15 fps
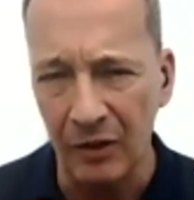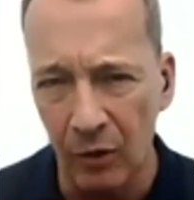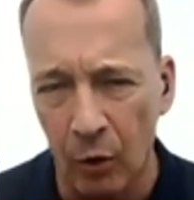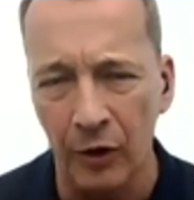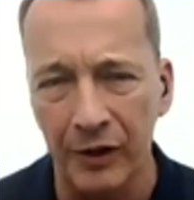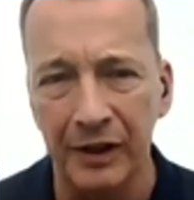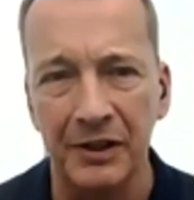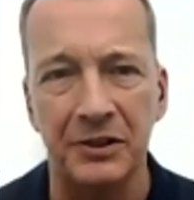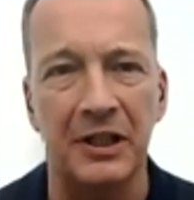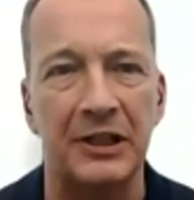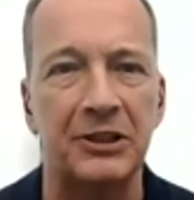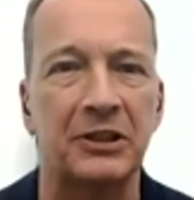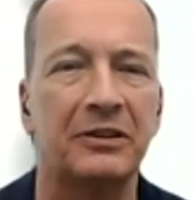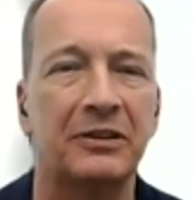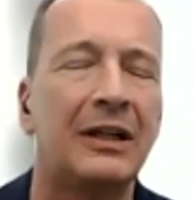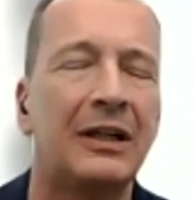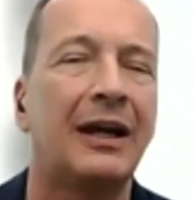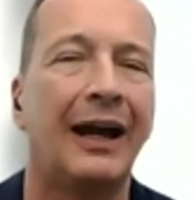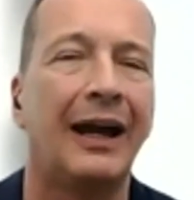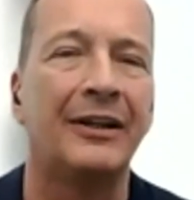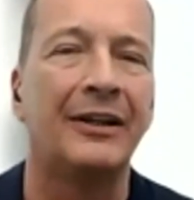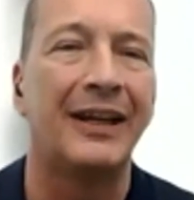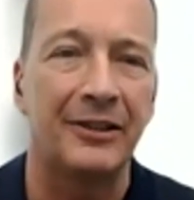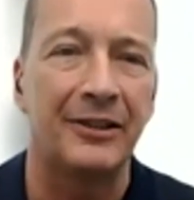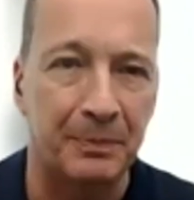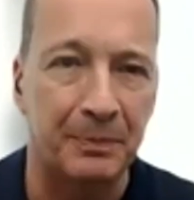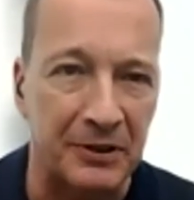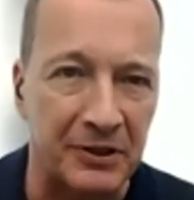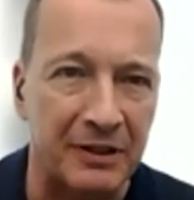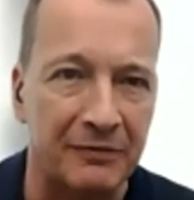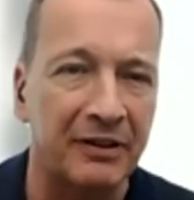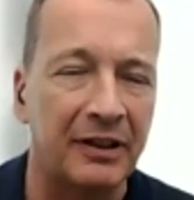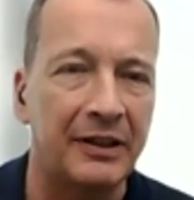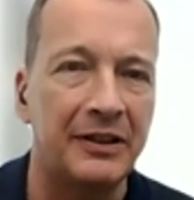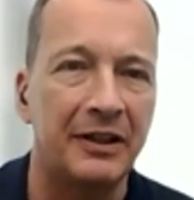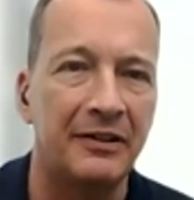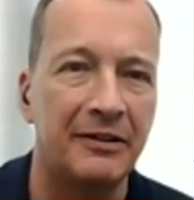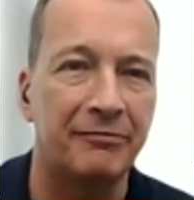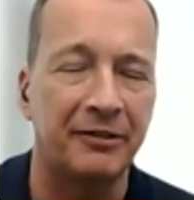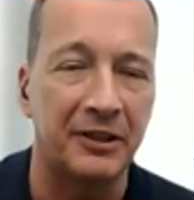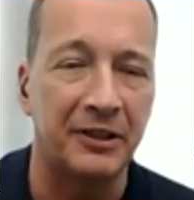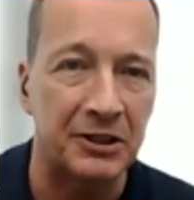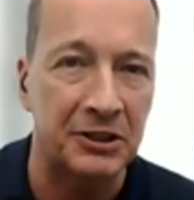organization, and then specifically the different